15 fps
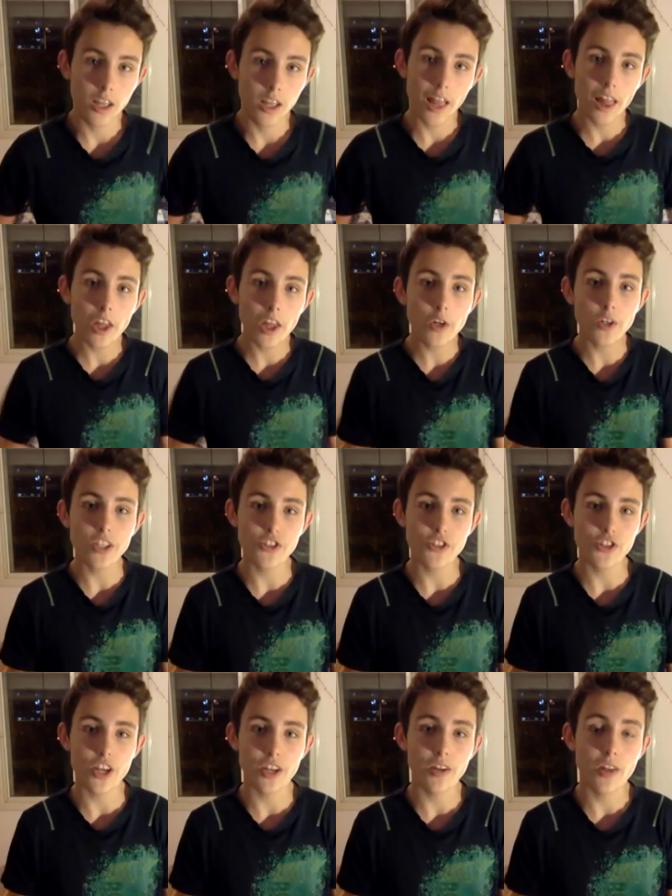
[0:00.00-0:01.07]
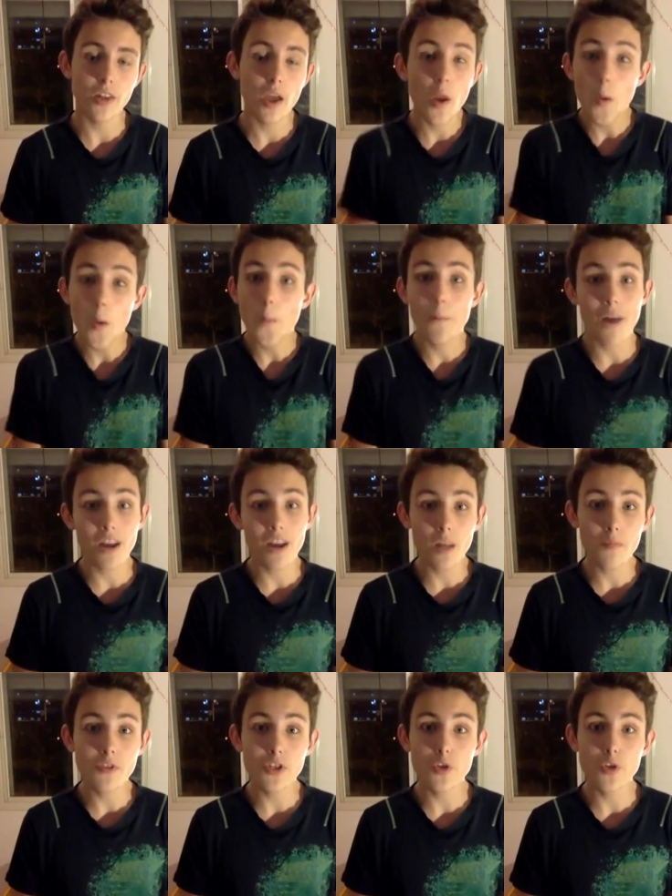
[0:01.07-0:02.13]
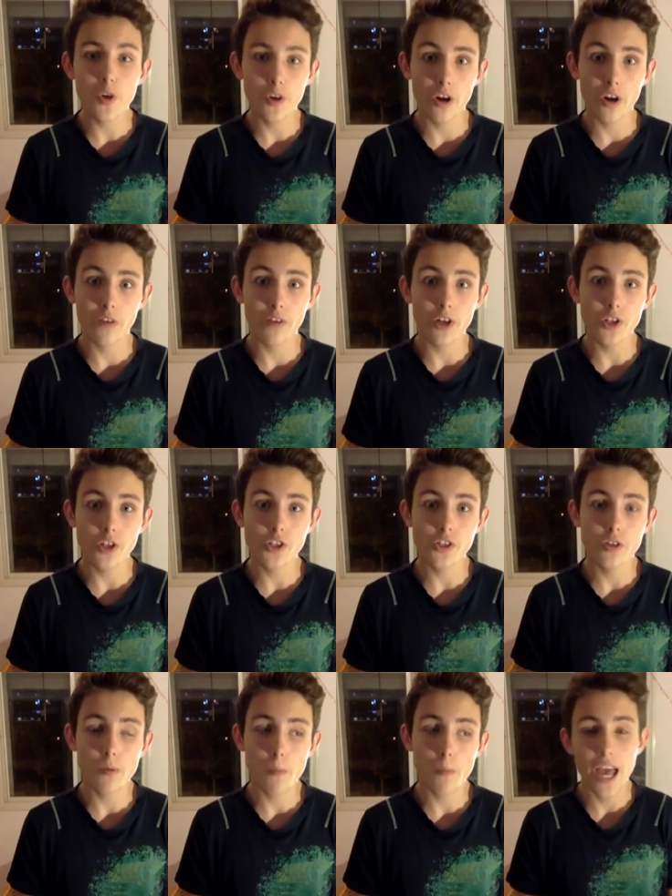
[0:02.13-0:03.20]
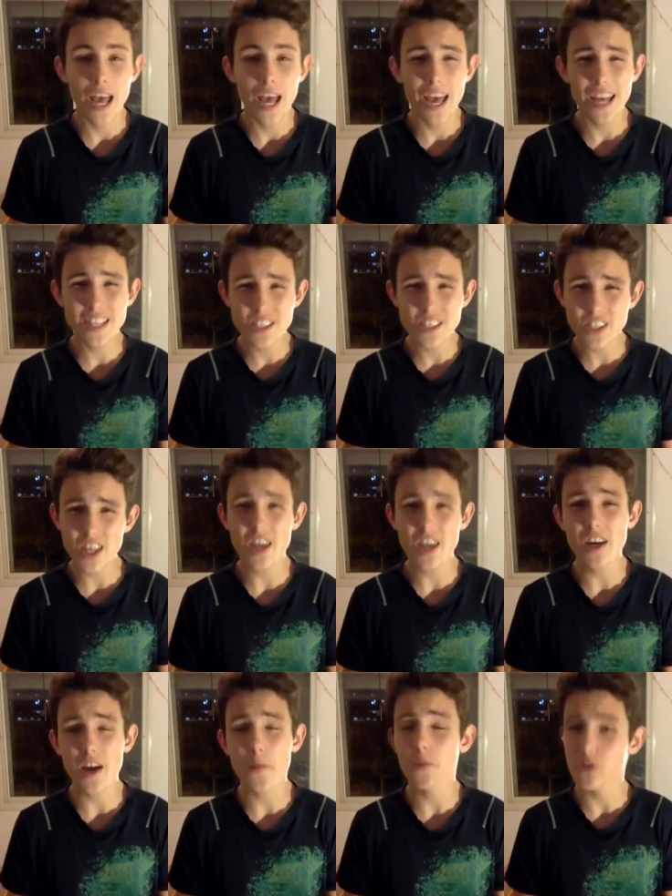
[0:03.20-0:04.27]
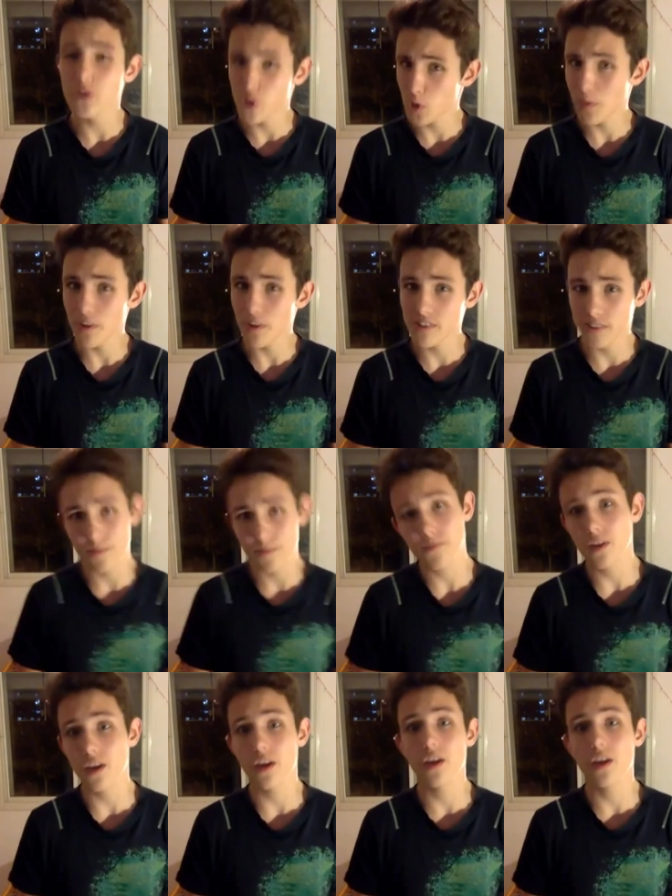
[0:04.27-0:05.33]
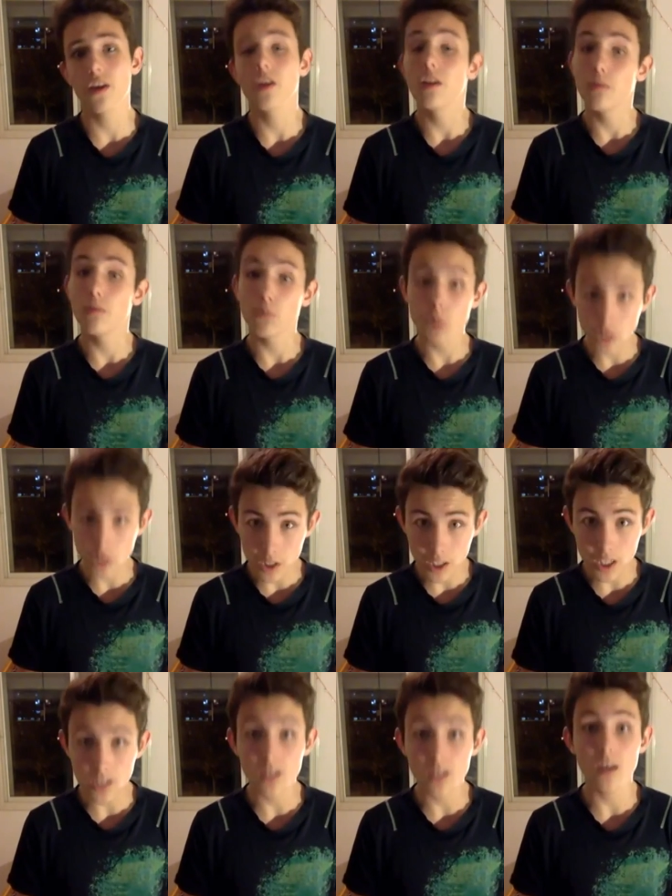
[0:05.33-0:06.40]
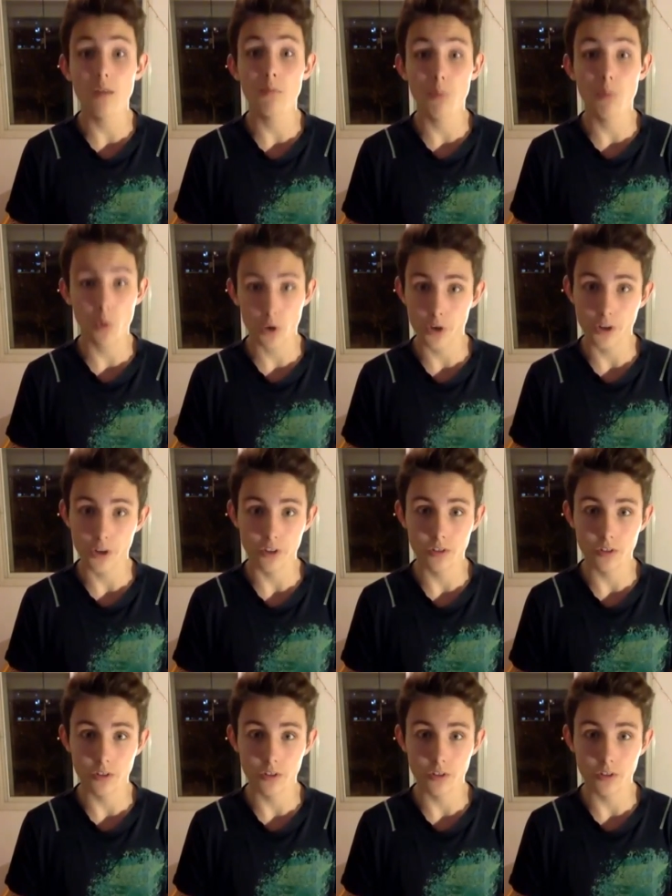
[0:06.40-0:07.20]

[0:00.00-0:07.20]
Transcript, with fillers: Hello internet. My name is Adora Edwards, and today I want to talk about something really important.